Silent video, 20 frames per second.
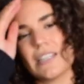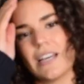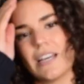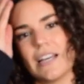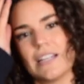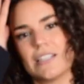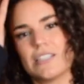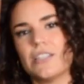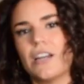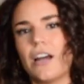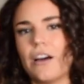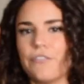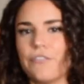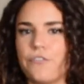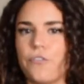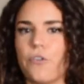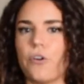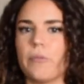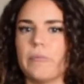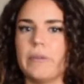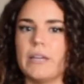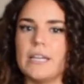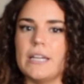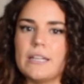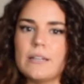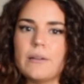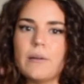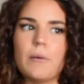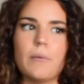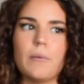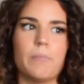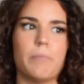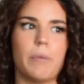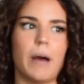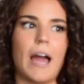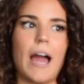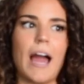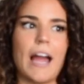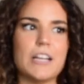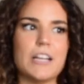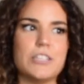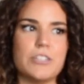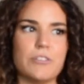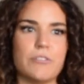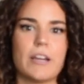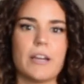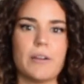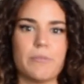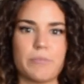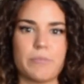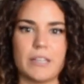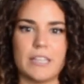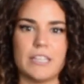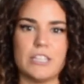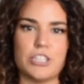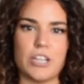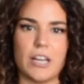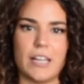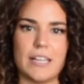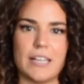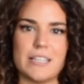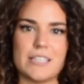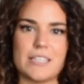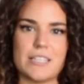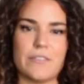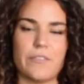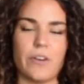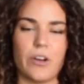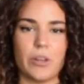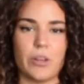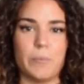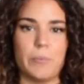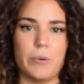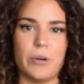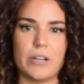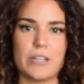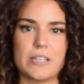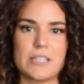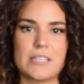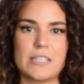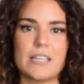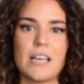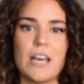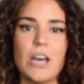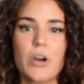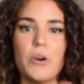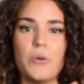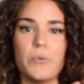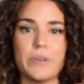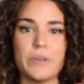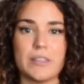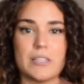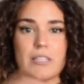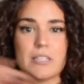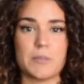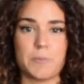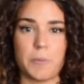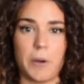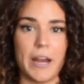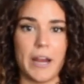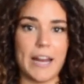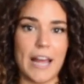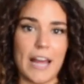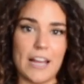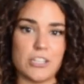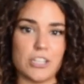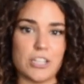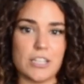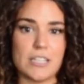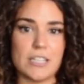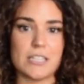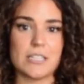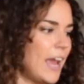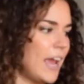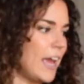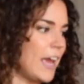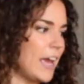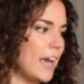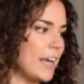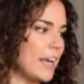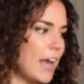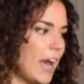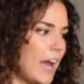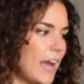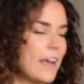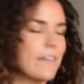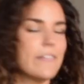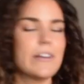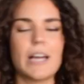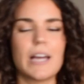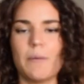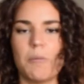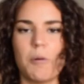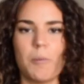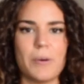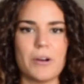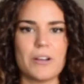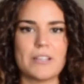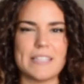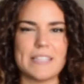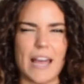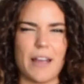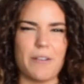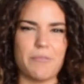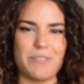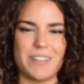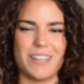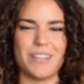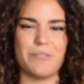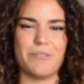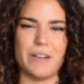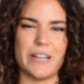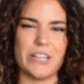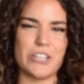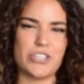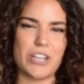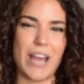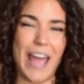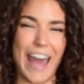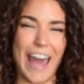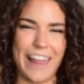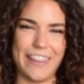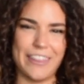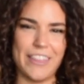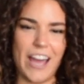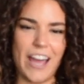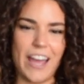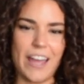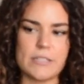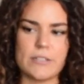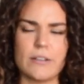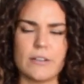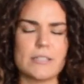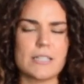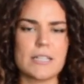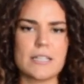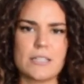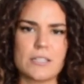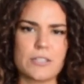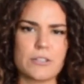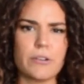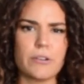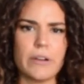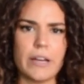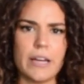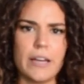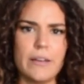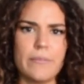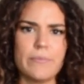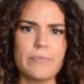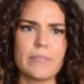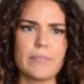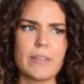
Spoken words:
it's not for me, but I do get really jealous of all the books with the sprayed edges. And I have a couple books I really wish had that. So I was like, screw it,